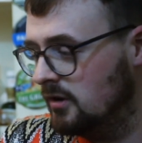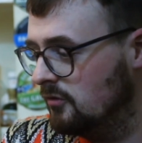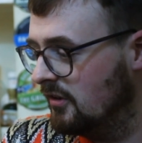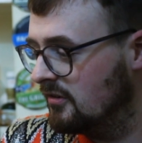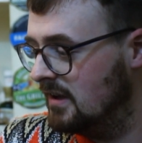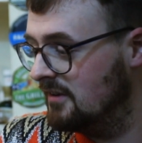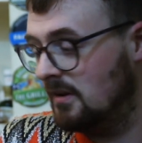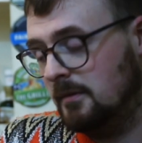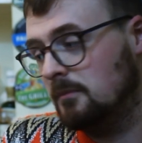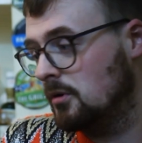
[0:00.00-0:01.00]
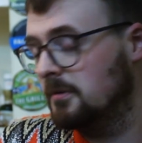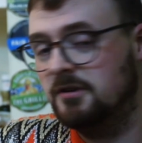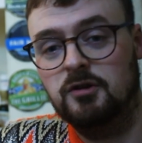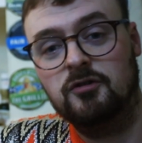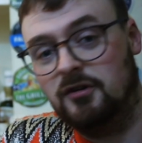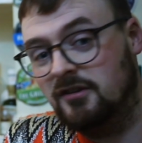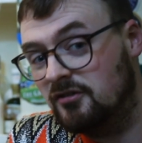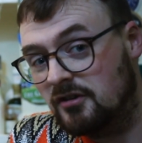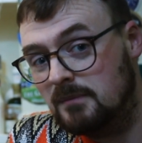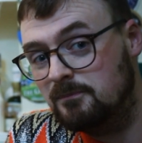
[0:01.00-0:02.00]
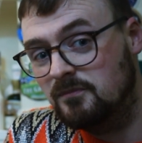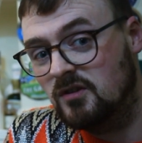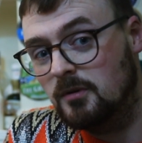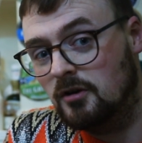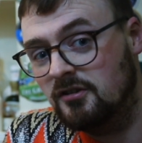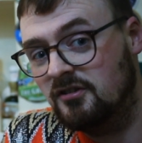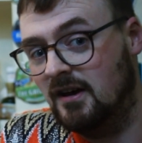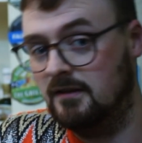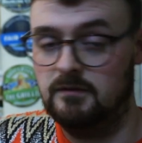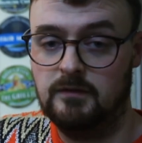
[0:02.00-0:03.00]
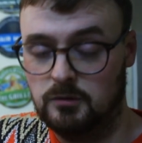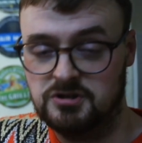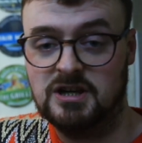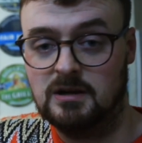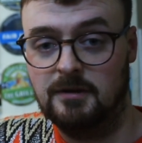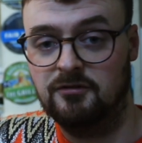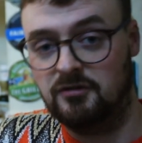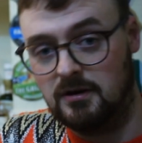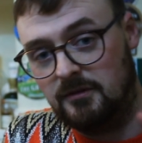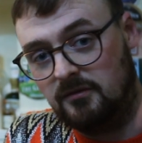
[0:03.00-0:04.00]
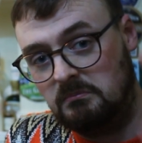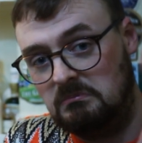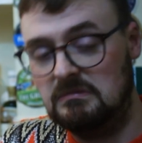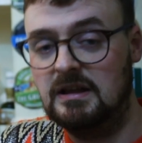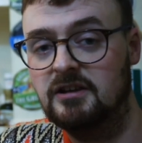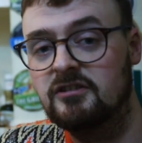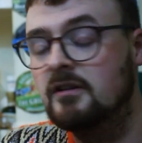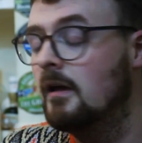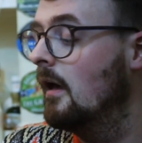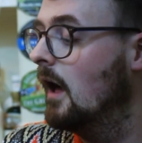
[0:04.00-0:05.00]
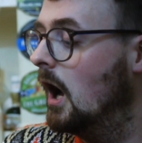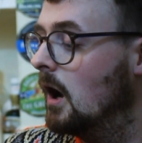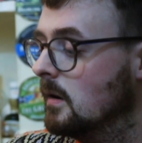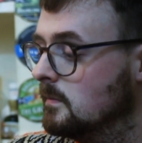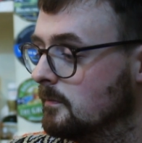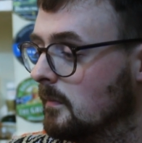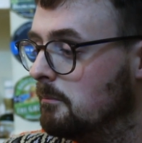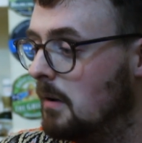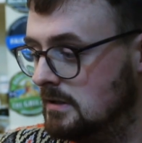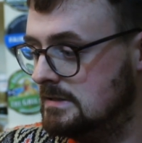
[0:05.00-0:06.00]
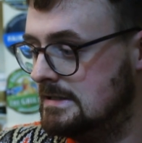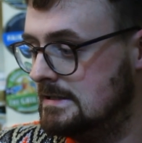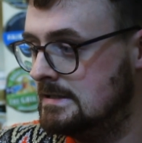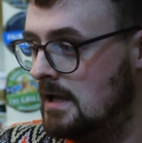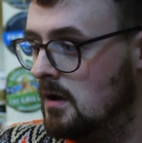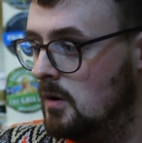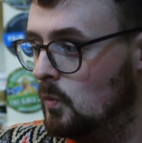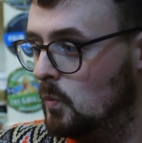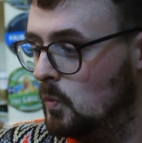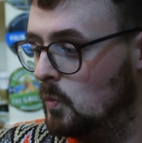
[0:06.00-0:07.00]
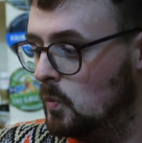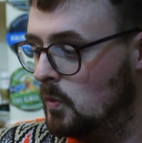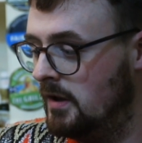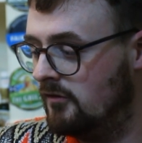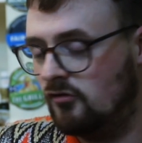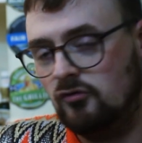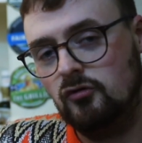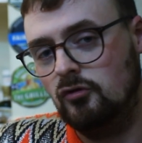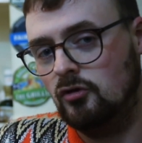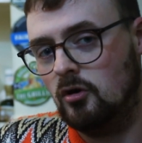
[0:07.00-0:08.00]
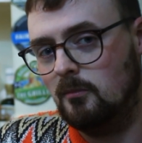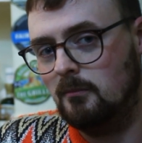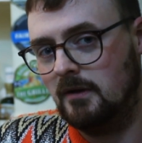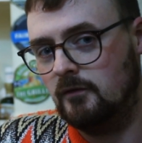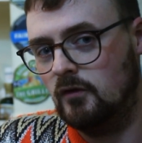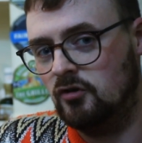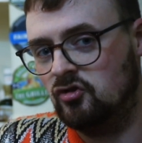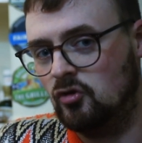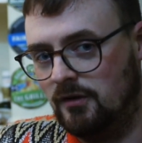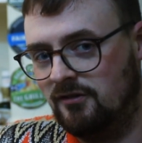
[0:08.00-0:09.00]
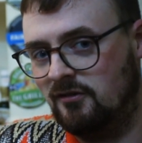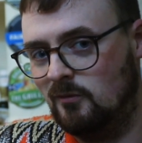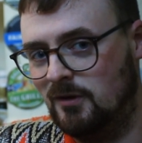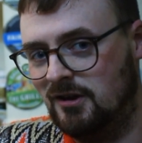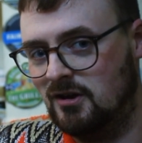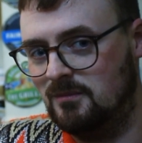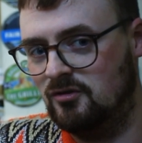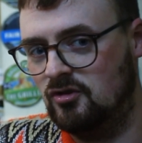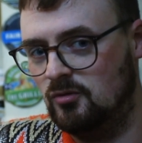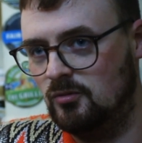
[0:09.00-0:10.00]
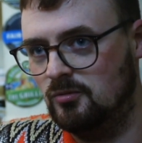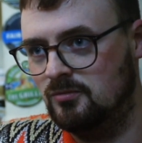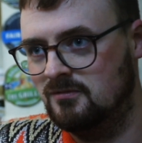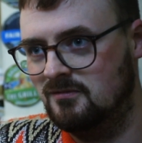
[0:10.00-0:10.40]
I use this glass? I mean, I'm probably going to use it on Instagram, to be honest. If you want to check out my Instagram, there's links. But it's not my first choice when it comes to